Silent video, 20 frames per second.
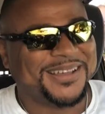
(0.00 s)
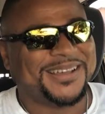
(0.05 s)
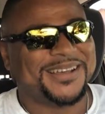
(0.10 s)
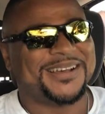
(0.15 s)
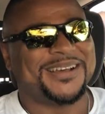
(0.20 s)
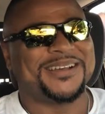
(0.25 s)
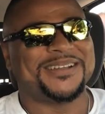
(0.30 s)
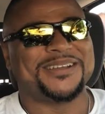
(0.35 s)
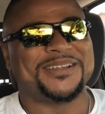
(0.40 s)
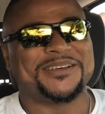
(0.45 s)

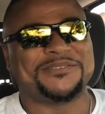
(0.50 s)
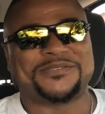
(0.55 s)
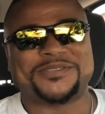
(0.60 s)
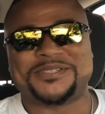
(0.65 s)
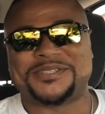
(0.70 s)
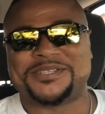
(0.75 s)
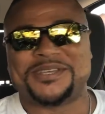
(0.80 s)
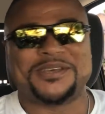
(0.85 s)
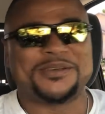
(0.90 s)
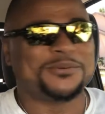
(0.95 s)
I left the
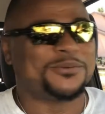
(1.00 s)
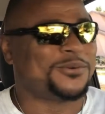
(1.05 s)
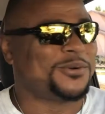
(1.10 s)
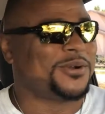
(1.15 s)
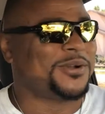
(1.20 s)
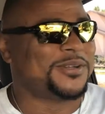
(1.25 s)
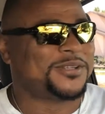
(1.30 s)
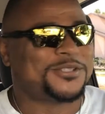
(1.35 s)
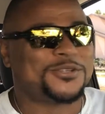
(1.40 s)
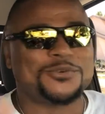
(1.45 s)
gym,
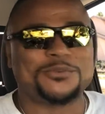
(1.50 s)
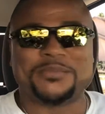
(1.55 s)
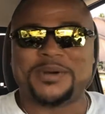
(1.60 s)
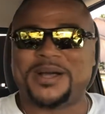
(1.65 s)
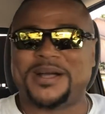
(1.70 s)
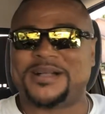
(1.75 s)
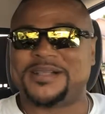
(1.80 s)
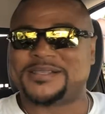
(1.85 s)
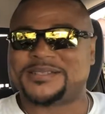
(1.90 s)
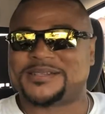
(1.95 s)
run 2
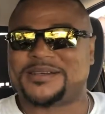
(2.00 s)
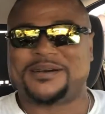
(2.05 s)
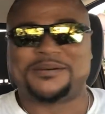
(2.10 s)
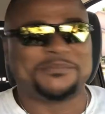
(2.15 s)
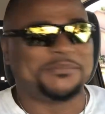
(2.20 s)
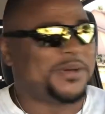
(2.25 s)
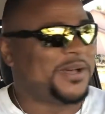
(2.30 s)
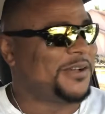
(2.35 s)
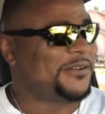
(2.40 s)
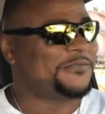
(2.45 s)
miles, come
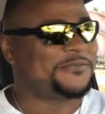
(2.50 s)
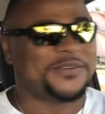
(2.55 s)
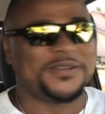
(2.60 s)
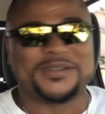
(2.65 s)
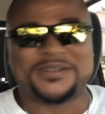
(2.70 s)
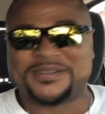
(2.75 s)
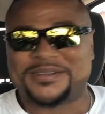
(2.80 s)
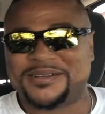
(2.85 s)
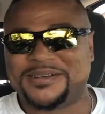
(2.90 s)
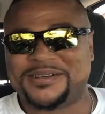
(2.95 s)
back
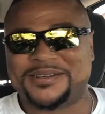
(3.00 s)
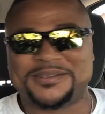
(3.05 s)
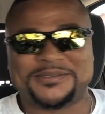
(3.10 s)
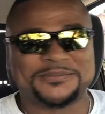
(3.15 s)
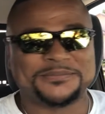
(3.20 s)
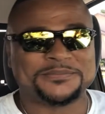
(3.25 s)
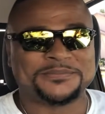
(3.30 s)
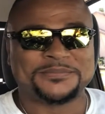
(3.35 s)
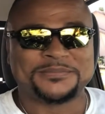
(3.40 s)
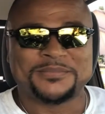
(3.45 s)
feeling good,
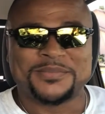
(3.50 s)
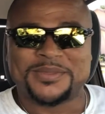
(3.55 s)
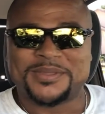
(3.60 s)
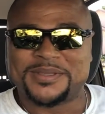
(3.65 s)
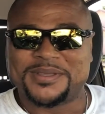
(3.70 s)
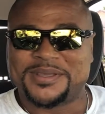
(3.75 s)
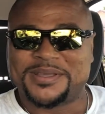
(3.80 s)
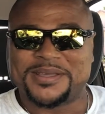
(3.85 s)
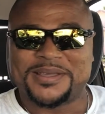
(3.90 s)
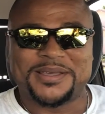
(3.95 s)

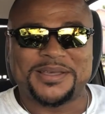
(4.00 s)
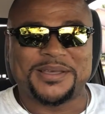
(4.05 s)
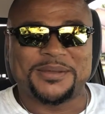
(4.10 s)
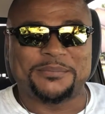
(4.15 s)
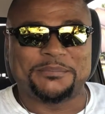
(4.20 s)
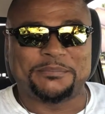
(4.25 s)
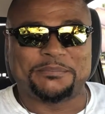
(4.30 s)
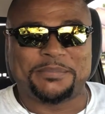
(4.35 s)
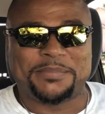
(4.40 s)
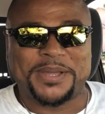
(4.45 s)

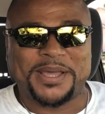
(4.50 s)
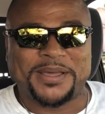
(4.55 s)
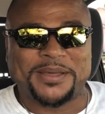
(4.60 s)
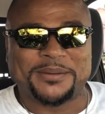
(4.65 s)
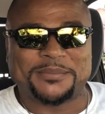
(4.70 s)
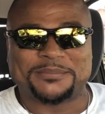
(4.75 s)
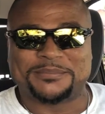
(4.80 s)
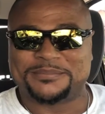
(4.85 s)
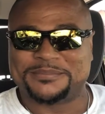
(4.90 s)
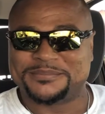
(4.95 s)
and
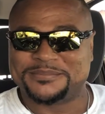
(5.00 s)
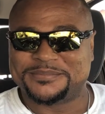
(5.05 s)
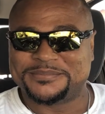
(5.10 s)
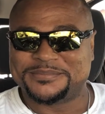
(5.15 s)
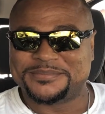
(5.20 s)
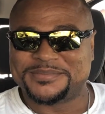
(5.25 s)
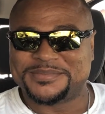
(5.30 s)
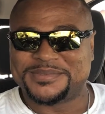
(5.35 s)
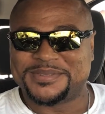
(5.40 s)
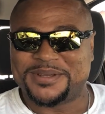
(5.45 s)
bam,
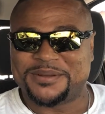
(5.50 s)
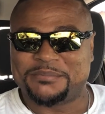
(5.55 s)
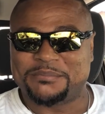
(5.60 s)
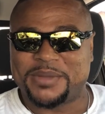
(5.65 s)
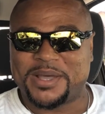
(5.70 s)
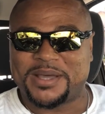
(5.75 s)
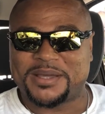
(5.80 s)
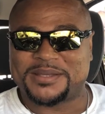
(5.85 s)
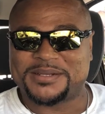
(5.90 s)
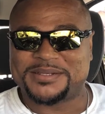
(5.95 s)
a
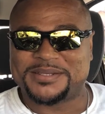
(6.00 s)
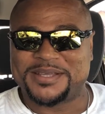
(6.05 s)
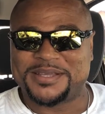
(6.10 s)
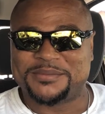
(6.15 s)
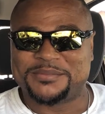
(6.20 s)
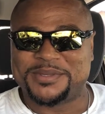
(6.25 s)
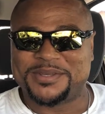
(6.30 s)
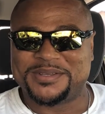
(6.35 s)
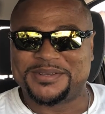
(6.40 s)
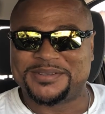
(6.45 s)

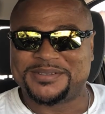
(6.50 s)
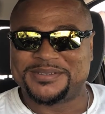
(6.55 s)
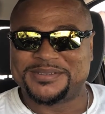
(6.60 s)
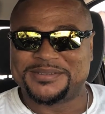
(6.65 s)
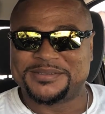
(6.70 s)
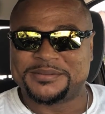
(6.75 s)
macadamia,